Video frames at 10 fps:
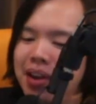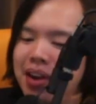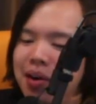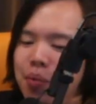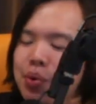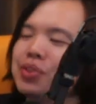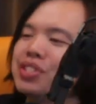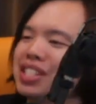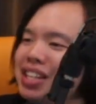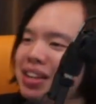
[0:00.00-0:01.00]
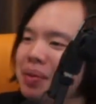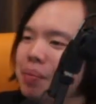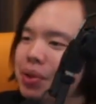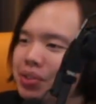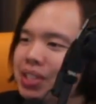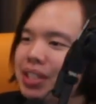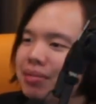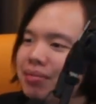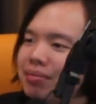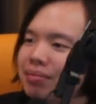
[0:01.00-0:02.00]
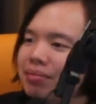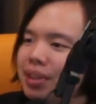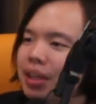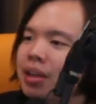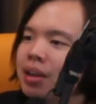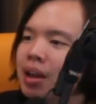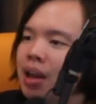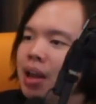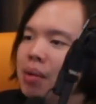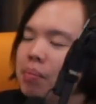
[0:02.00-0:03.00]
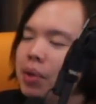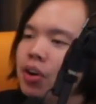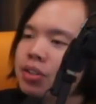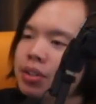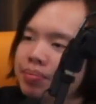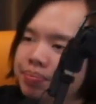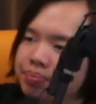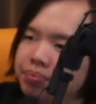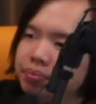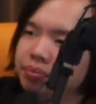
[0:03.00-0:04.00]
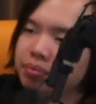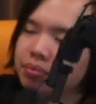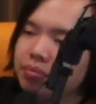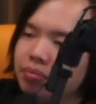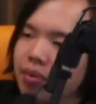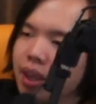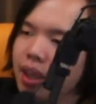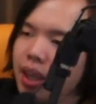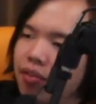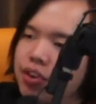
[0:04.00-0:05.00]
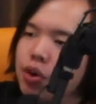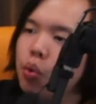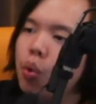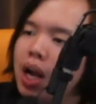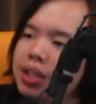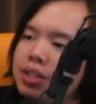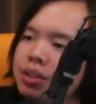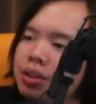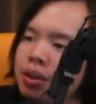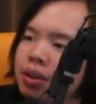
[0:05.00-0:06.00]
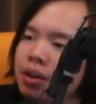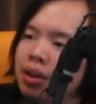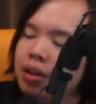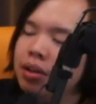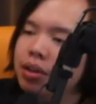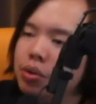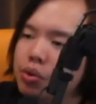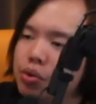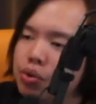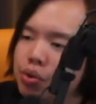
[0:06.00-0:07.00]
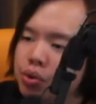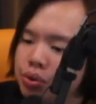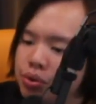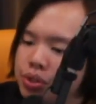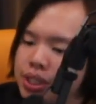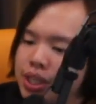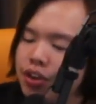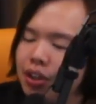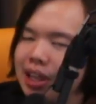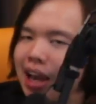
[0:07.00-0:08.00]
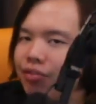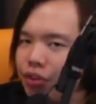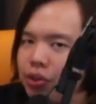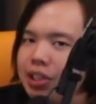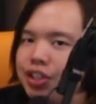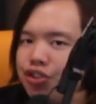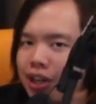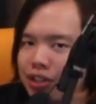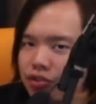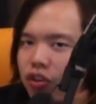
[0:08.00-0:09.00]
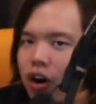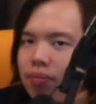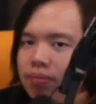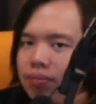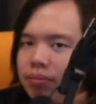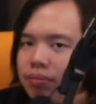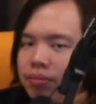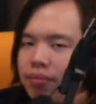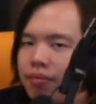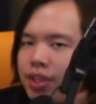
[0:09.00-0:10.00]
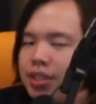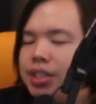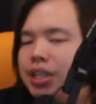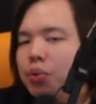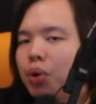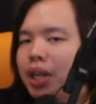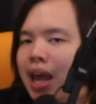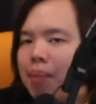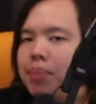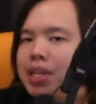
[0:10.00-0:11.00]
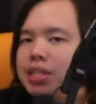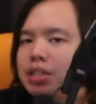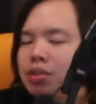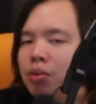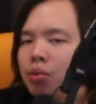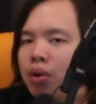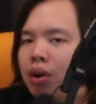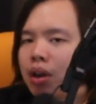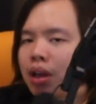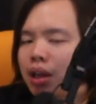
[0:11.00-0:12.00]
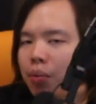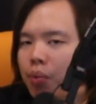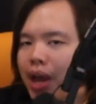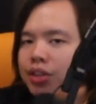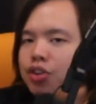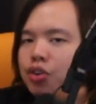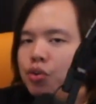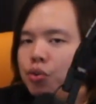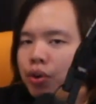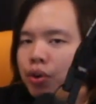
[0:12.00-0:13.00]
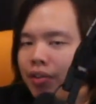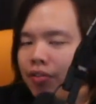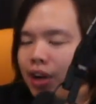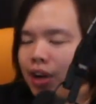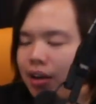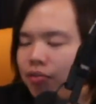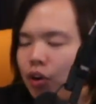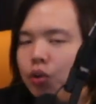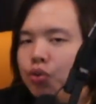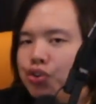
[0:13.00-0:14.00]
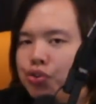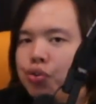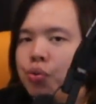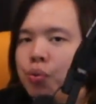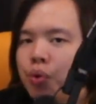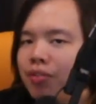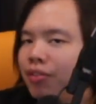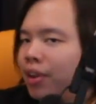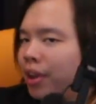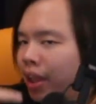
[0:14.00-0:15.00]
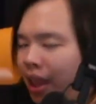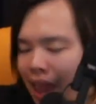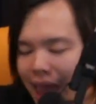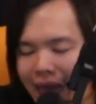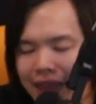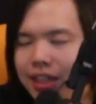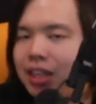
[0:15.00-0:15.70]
will see. Okay? Because if you want to see your life totally transform, see what happens when you follow through with anything